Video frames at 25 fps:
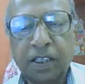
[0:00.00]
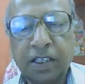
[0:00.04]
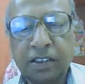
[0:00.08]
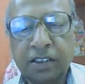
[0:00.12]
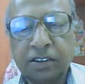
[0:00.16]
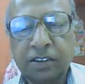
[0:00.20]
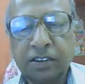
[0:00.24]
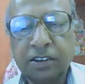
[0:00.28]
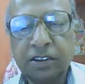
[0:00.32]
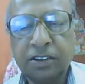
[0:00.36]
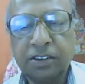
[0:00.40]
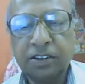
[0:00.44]

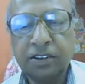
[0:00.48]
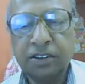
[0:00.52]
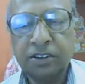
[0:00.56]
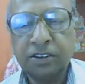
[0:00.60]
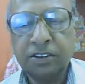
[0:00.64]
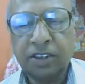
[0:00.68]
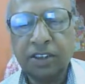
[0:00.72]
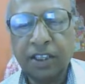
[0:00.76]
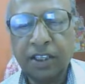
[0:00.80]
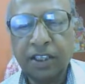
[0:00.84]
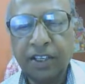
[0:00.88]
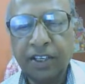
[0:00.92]
Chand
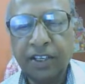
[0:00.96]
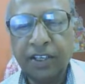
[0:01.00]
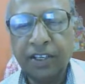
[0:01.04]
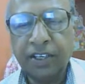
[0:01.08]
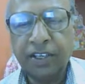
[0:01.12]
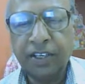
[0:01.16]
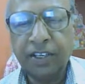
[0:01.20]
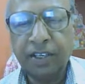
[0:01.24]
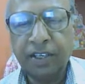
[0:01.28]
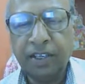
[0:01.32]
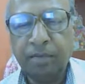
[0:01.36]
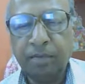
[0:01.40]
Sanghi,
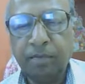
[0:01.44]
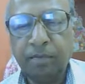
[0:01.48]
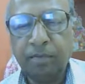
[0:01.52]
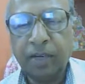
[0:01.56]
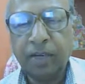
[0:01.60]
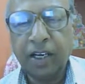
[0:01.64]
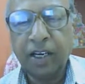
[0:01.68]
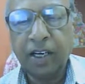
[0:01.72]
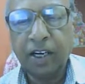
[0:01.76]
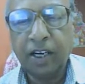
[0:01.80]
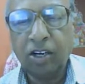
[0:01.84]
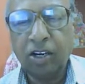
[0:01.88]

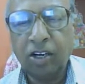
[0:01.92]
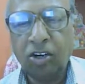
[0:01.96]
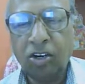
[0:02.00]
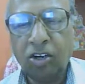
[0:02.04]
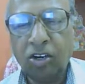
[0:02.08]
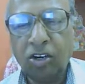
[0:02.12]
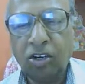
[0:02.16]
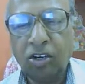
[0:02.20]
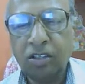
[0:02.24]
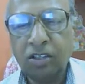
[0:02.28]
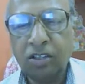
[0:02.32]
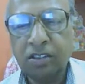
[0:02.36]

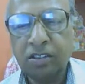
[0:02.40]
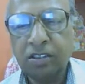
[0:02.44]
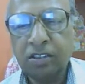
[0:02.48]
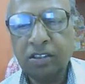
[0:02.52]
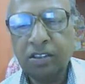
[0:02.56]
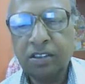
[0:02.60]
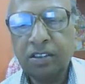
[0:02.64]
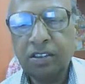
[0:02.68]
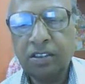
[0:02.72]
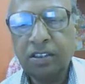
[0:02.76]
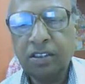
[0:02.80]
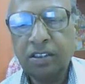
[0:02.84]
Bangalore,
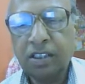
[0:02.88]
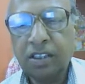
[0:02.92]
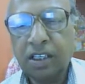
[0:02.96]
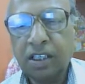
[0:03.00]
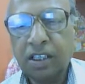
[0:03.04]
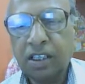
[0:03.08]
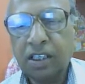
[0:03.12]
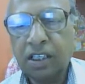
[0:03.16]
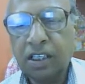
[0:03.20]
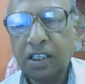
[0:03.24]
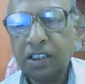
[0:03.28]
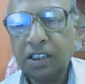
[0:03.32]

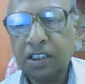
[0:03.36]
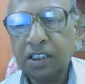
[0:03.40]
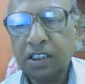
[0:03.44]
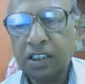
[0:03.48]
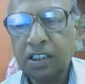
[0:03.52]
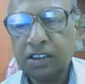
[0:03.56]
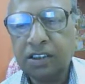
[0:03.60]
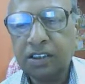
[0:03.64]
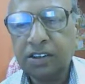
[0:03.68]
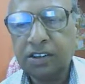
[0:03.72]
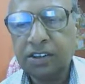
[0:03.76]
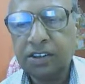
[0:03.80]
Karnataka
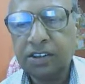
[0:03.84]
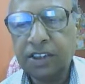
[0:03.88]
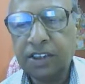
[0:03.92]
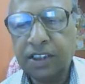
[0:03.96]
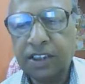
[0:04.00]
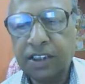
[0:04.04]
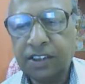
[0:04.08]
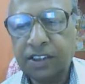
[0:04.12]
State.